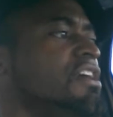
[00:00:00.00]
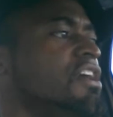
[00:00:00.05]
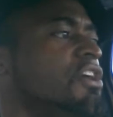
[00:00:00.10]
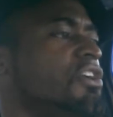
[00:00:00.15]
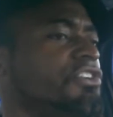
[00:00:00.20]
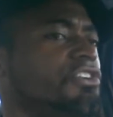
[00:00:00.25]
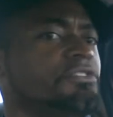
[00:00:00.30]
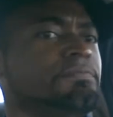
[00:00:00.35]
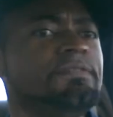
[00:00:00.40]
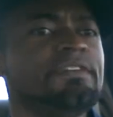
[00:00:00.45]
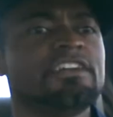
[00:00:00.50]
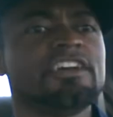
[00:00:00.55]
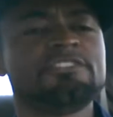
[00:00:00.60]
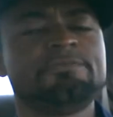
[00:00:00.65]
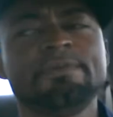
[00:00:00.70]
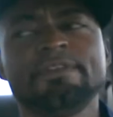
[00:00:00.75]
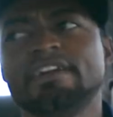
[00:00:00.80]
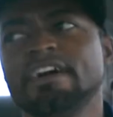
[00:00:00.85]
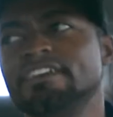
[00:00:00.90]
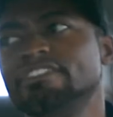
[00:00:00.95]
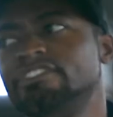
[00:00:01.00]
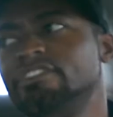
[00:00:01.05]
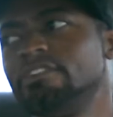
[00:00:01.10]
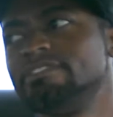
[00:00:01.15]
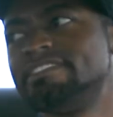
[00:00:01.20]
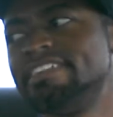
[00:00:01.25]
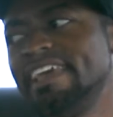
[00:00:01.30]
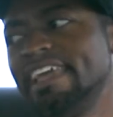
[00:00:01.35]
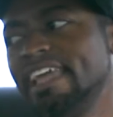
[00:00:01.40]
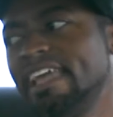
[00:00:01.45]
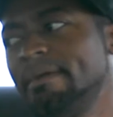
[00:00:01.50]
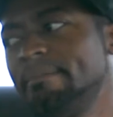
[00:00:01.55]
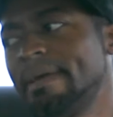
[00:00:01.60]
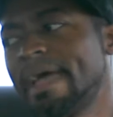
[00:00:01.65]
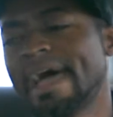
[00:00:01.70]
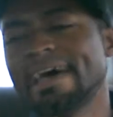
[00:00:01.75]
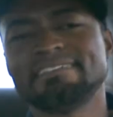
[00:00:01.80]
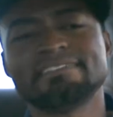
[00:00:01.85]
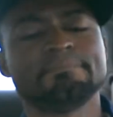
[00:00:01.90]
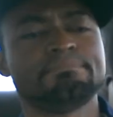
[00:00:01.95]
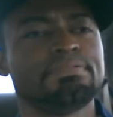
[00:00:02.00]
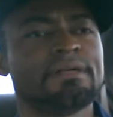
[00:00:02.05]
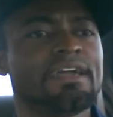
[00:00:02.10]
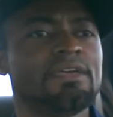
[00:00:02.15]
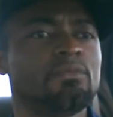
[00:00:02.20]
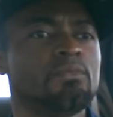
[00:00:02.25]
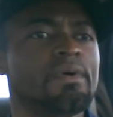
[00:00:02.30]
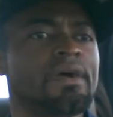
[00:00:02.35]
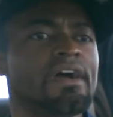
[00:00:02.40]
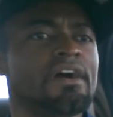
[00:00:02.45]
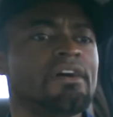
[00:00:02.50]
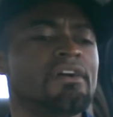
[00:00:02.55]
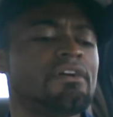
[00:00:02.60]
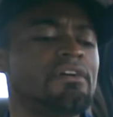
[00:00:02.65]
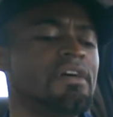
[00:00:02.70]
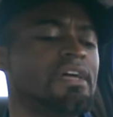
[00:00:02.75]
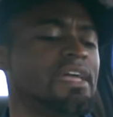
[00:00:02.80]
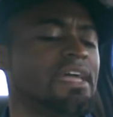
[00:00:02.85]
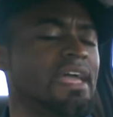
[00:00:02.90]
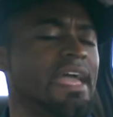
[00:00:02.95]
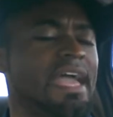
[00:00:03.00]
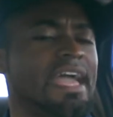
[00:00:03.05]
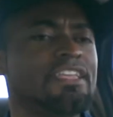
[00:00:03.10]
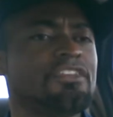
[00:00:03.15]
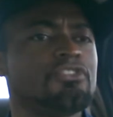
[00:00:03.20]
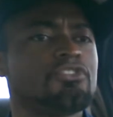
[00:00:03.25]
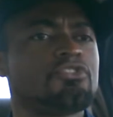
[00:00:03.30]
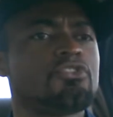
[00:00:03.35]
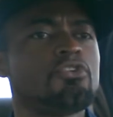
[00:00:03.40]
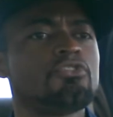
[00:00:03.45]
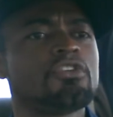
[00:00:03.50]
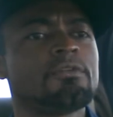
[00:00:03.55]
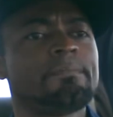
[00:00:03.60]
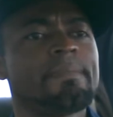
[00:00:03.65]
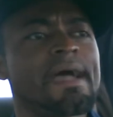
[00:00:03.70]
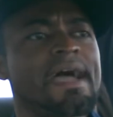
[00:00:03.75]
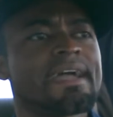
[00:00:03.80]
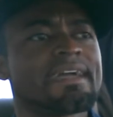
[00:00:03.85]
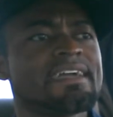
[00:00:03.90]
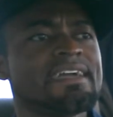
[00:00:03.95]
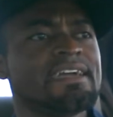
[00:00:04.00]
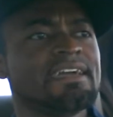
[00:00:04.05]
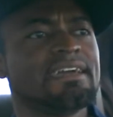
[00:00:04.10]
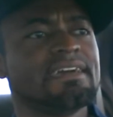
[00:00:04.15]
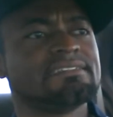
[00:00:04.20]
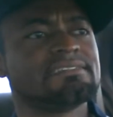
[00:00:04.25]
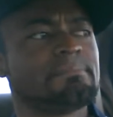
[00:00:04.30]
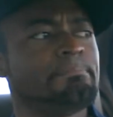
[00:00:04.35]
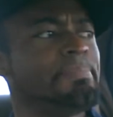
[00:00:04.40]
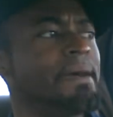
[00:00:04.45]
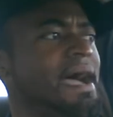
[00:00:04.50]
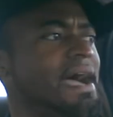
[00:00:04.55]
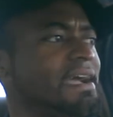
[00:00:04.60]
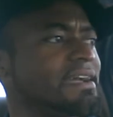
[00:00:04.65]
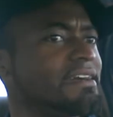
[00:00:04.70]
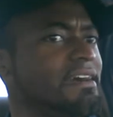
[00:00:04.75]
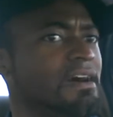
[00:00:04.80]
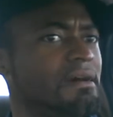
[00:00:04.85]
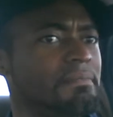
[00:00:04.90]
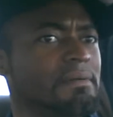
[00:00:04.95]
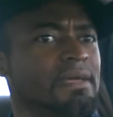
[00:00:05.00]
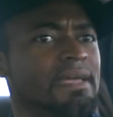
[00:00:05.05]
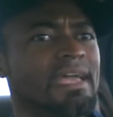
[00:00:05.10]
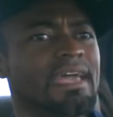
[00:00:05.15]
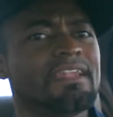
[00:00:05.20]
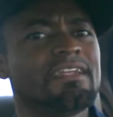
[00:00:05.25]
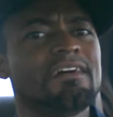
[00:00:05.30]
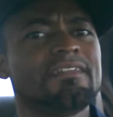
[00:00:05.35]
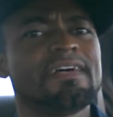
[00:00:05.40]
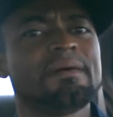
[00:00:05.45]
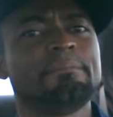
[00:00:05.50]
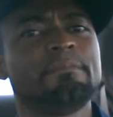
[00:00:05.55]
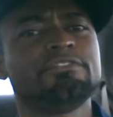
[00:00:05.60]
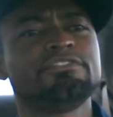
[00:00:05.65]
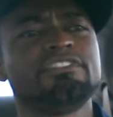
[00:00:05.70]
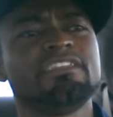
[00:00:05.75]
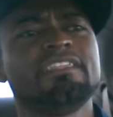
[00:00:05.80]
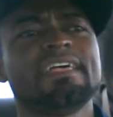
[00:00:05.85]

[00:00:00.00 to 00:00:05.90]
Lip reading: or just because your team hasn't played well and your quarterback is a backup and all that bullshit.